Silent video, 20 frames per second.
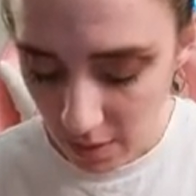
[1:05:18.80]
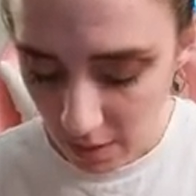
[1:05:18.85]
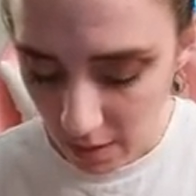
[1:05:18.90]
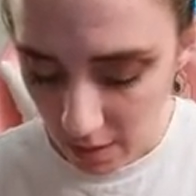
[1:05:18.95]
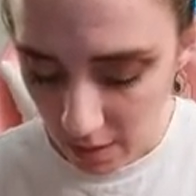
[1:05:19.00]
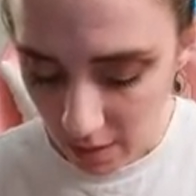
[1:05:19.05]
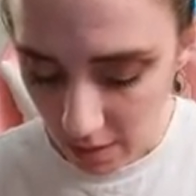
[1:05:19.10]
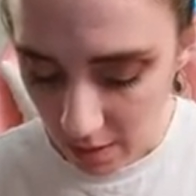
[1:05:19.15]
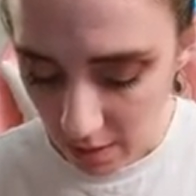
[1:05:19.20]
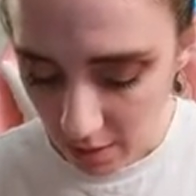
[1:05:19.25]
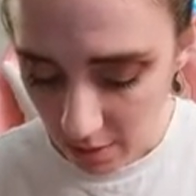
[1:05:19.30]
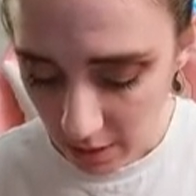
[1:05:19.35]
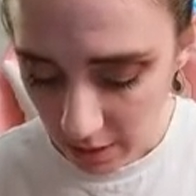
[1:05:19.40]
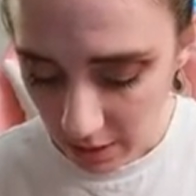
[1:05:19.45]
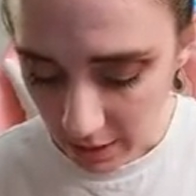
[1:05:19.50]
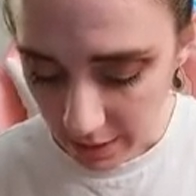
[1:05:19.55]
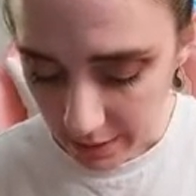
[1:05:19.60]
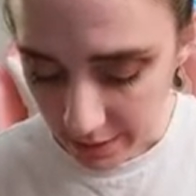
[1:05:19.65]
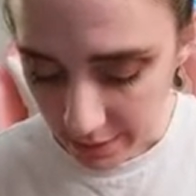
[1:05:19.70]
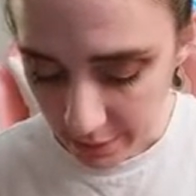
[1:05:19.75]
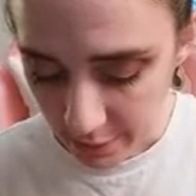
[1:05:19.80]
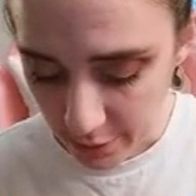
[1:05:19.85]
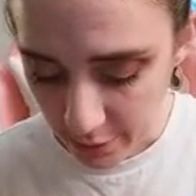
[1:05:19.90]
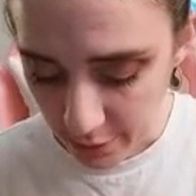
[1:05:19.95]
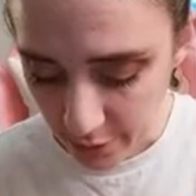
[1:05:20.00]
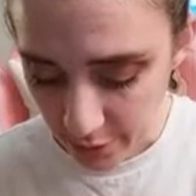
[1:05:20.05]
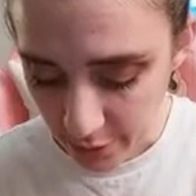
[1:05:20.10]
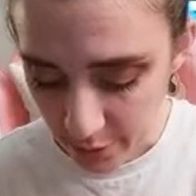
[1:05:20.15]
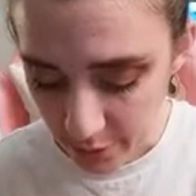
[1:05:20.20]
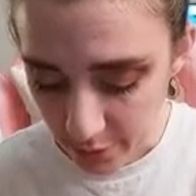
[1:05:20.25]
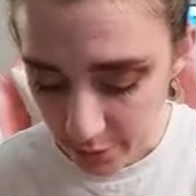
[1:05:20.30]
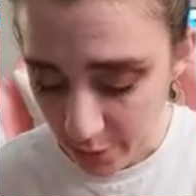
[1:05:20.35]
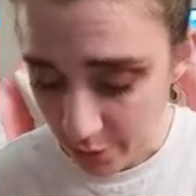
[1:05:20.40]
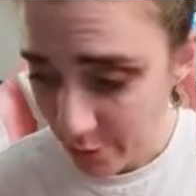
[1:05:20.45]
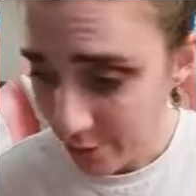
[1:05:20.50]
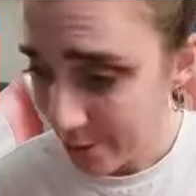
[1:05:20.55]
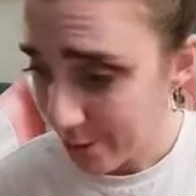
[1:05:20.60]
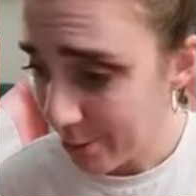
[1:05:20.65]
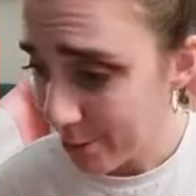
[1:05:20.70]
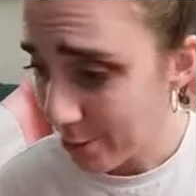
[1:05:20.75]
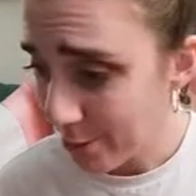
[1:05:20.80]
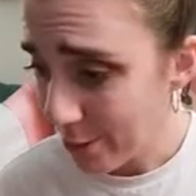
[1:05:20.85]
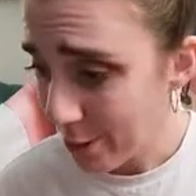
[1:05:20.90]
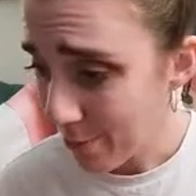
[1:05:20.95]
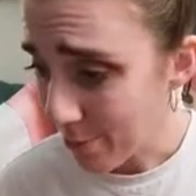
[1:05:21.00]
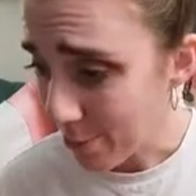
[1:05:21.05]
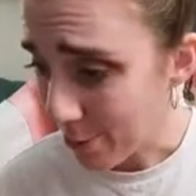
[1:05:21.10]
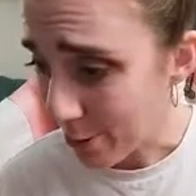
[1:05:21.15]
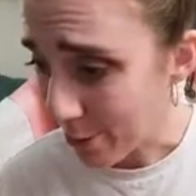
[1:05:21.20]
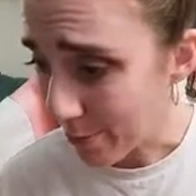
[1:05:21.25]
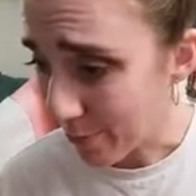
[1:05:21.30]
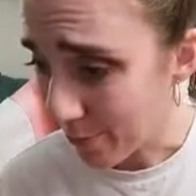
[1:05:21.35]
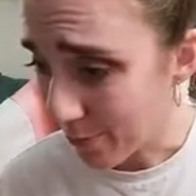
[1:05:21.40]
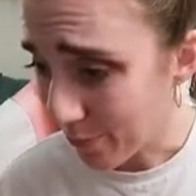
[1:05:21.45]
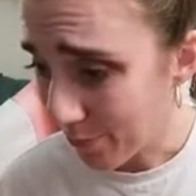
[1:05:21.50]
And I don't like it, so we're just gonna skip it.